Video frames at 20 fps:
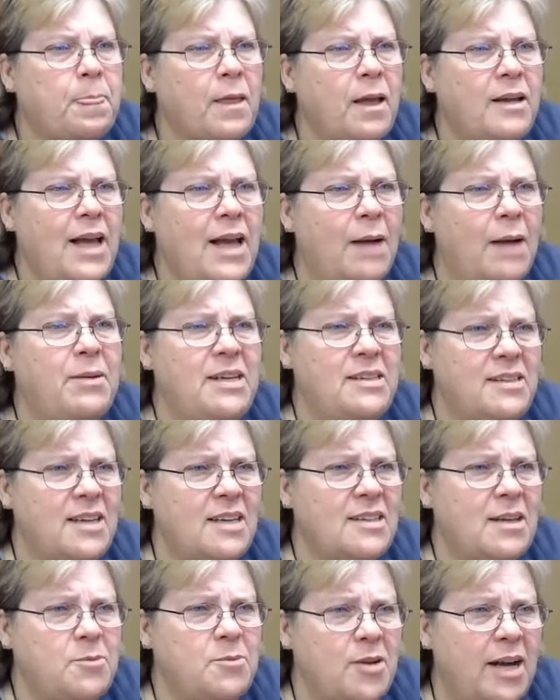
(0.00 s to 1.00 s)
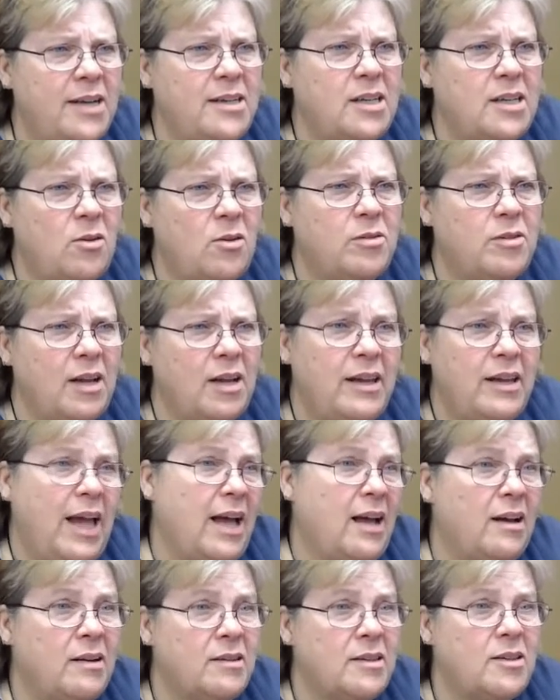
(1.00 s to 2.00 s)
Yep, he says I'm trying to go to,
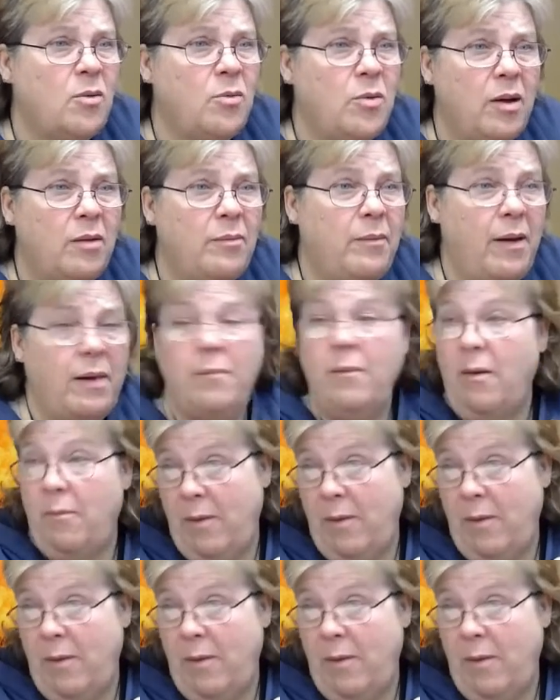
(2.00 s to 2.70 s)
yeah. So maybe.